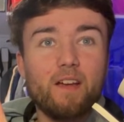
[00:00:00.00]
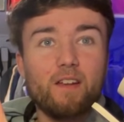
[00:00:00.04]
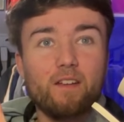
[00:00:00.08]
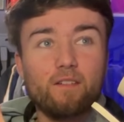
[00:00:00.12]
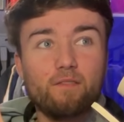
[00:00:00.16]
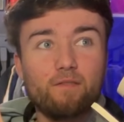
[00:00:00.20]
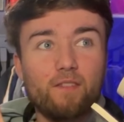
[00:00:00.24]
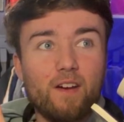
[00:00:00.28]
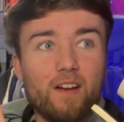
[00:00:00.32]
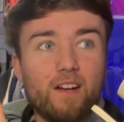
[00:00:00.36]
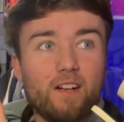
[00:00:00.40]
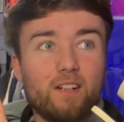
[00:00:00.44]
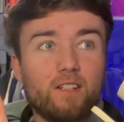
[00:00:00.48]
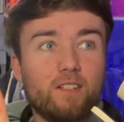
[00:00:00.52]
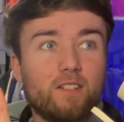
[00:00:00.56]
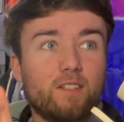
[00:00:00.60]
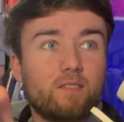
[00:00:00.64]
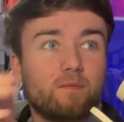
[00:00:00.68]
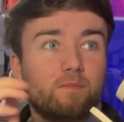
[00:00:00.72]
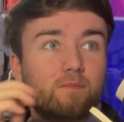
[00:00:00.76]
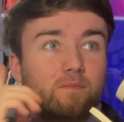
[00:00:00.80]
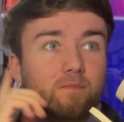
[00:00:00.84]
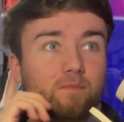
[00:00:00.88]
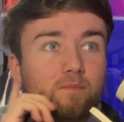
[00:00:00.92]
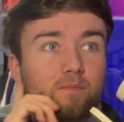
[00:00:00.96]
effect.
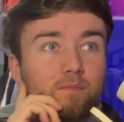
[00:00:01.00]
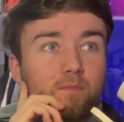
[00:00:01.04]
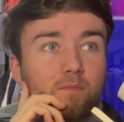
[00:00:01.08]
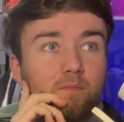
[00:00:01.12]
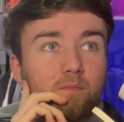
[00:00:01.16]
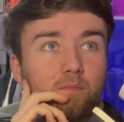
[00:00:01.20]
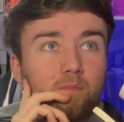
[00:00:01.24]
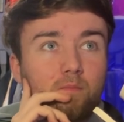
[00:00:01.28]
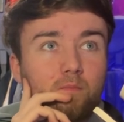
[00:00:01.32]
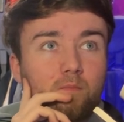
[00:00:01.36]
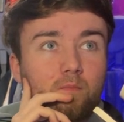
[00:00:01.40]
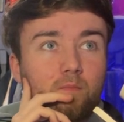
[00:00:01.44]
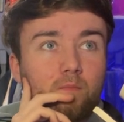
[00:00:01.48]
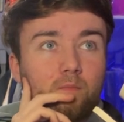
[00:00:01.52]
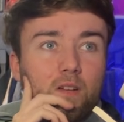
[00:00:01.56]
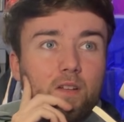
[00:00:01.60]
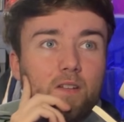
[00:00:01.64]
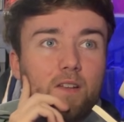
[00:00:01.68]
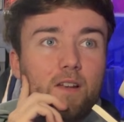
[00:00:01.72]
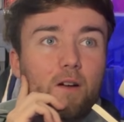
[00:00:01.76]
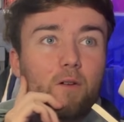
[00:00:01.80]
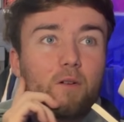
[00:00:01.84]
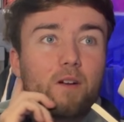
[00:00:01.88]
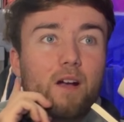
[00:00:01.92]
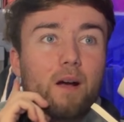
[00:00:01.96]

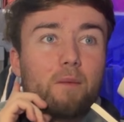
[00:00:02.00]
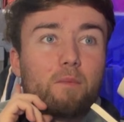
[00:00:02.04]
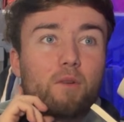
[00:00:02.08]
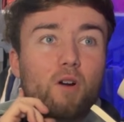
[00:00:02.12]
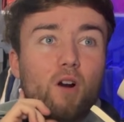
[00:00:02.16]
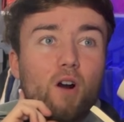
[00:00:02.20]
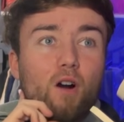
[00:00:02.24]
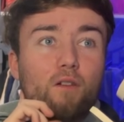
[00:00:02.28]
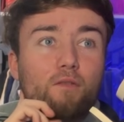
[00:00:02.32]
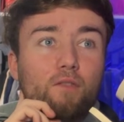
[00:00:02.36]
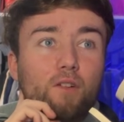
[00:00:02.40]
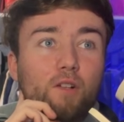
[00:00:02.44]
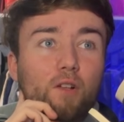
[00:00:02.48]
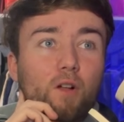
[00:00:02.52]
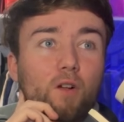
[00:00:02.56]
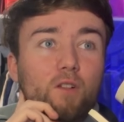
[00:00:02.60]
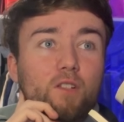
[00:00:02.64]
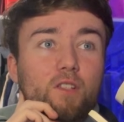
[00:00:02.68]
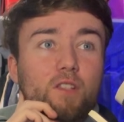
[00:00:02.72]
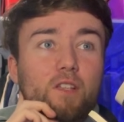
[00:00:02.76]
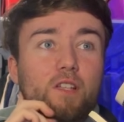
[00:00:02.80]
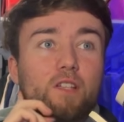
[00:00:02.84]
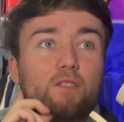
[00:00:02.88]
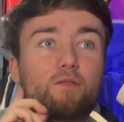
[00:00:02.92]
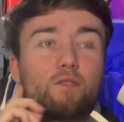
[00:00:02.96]
Now, CapCut offer loads of
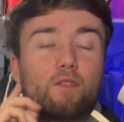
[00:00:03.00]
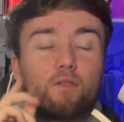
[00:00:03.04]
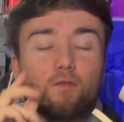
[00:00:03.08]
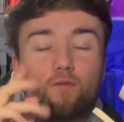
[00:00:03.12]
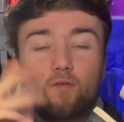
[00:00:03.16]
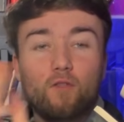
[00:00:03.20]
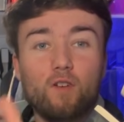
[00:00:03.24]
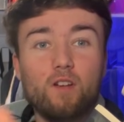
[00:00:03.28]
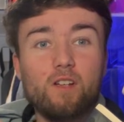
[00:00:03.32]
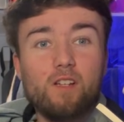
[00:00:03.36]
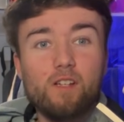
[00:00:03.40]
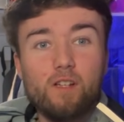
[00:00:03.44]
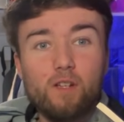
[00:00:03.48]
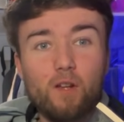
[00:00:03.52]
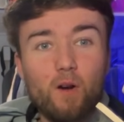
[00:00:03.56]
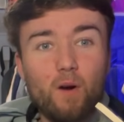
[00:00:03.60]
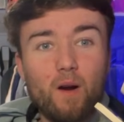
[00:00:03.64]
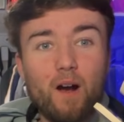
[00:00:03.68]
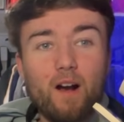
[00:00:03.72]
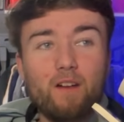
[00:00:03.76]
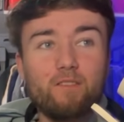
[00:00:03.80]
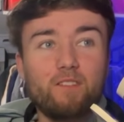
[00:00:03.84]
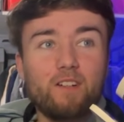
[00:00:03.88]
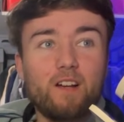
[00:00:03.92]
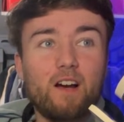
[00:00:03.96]
these for free. You don't
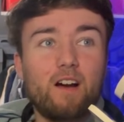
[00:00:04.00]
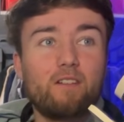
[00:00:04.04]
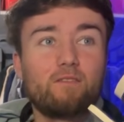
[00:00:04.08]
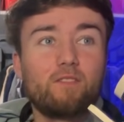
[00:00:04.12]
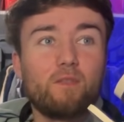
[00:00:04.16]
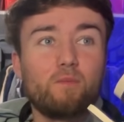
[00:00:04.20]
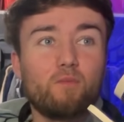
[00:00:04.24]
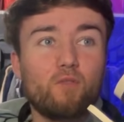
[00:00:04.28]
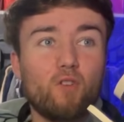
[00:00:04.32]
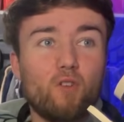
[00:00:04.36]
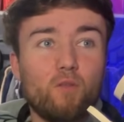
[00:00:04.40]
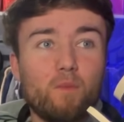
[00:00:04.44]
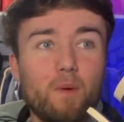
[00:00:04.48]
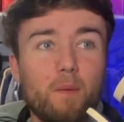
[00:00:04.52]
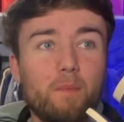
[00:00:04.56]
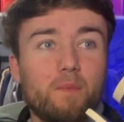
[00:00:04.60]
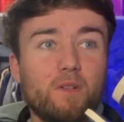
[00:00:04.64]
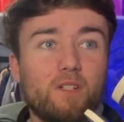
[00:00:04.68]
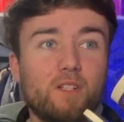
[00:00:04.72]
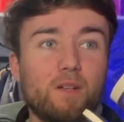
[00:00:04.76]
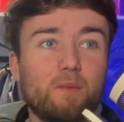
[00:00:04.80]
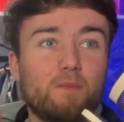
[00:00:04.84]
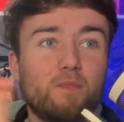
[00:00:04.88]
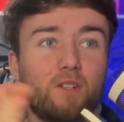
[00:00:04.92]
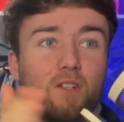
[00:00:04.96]
have to have the pro
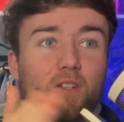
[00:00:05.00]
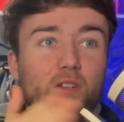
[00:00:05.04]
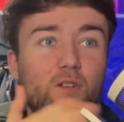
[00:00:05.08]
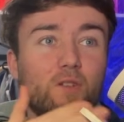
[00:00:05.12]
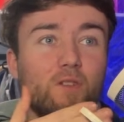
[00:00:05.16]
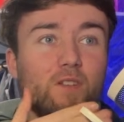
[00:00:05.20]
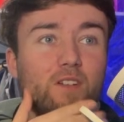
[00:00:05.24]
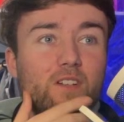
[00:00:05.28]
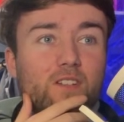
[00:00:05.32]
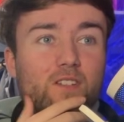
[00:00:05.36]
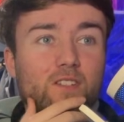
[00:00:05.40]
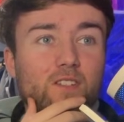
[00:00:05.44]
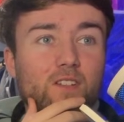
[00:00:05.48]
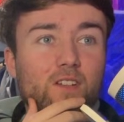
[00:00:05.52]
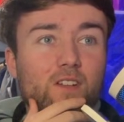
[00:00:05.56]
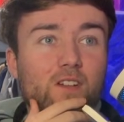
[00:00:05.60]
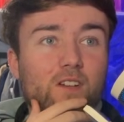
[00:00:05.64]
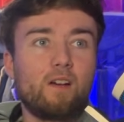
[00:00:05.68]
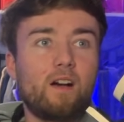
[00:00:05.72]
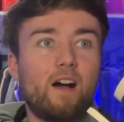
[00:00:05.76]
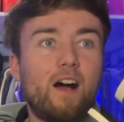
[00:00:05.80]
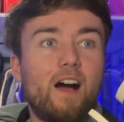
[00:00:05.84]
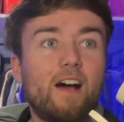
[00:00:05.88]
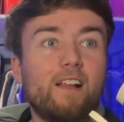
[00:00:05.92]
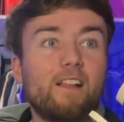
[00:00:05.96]
membership to do this.
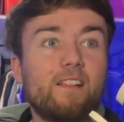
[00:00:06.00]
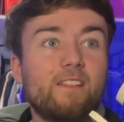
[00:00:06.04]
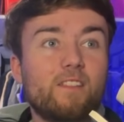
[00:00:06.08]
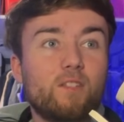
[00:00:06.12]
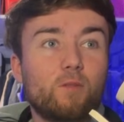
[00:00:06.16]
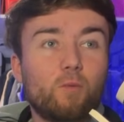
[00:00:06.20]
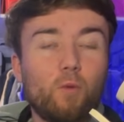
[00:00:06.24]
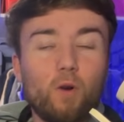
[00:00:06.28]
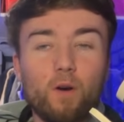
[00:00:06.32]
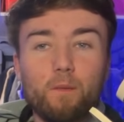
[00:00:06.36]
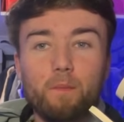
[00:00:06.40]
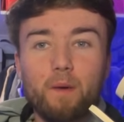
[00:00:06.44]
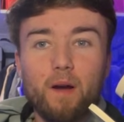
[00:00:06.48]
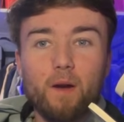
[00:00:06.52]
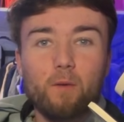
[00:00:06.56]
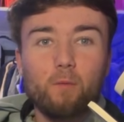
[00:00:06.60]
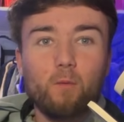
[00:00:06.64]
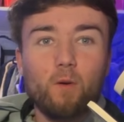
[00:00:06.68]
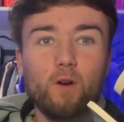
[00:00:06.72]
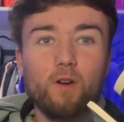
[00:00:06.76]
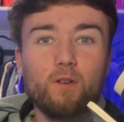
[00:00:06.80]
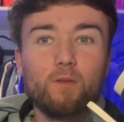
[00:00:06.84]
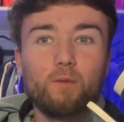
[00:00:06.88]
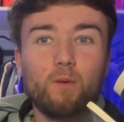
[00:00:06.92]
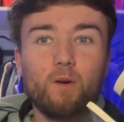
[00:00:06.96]
I like this word by
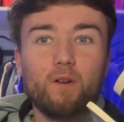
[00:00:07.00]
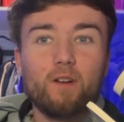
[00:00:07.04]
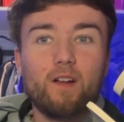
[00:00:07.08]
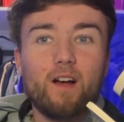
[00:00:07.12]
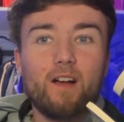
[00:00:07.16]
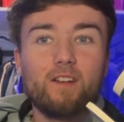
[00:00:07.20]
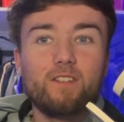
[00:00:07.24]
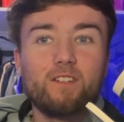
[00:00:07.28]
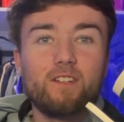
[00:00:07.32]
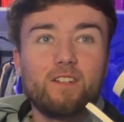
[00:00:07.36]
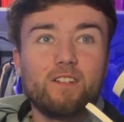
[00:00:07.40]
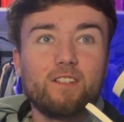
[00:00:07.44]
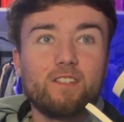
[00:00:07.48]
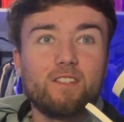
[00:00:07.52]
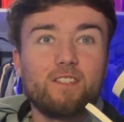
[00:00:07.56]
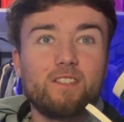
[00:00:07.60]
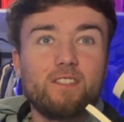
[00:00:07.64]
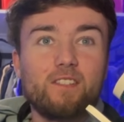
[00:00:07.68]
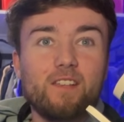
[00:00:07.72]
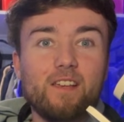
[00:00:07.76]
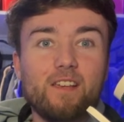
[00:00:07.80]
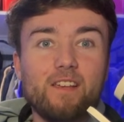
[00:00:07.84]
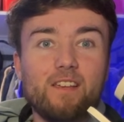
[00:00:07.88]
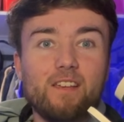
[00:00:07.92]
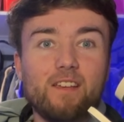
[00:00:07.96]
word one. As you can
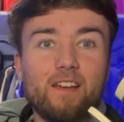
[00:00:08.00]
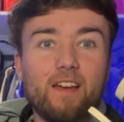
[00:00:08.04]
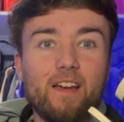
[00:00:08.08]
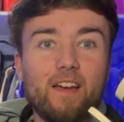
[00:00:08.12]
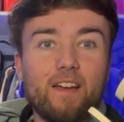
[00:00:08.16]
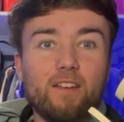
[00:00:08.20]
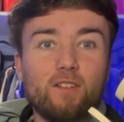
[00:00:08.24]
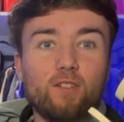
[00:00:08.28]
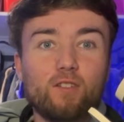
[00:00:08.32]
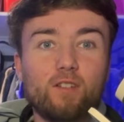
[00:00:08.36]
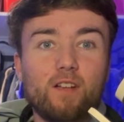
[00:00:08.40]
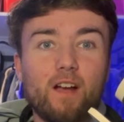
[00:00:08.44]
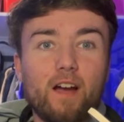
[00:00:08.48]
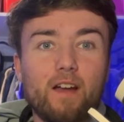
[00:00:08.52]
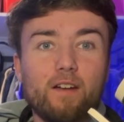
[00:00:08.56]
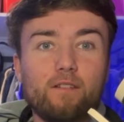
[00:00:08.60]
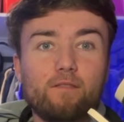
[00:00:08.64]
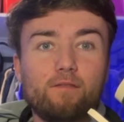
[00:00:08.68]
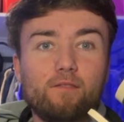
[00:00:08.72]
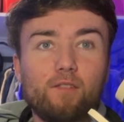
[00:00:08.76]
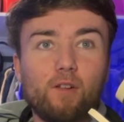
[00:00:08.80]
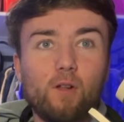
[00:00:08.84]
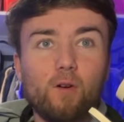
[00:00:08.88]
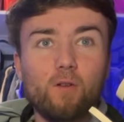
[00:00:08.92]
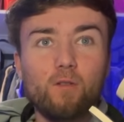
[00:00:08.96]
see, it just kind of
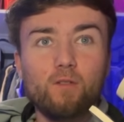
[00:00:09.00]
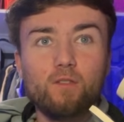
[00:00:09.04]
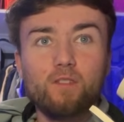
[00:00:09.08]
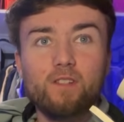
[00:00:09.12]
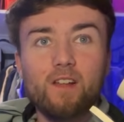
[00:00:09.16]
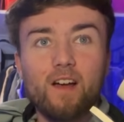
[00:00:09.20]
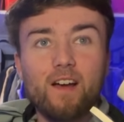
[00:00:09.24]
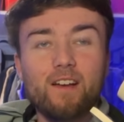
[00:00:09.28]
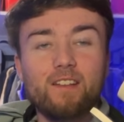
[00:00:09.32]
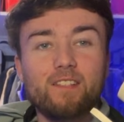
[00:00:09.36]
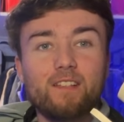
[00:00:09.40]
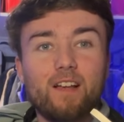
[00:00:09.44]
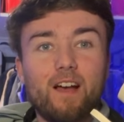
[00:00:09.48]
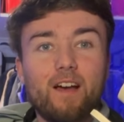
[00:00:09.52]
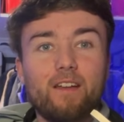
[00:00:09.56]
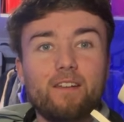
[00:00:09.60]
flows nice, and